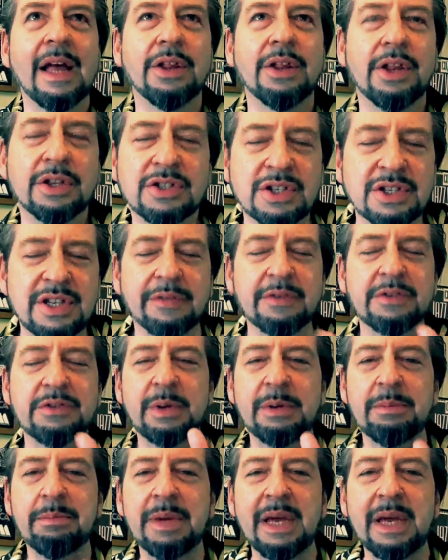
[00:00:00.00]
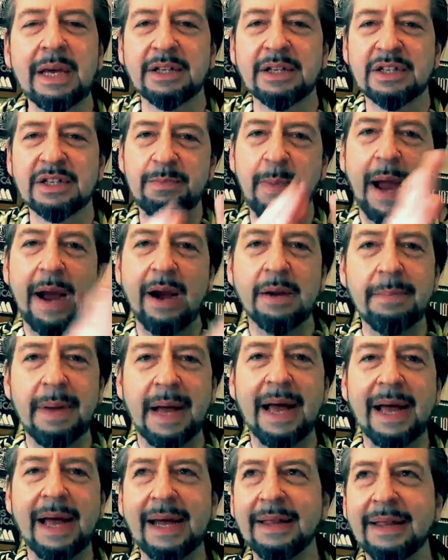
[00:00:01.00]
There's a difference between being inspired
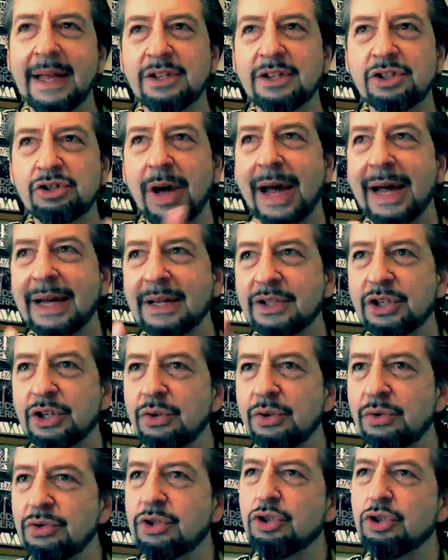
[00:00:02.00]
by and then trying to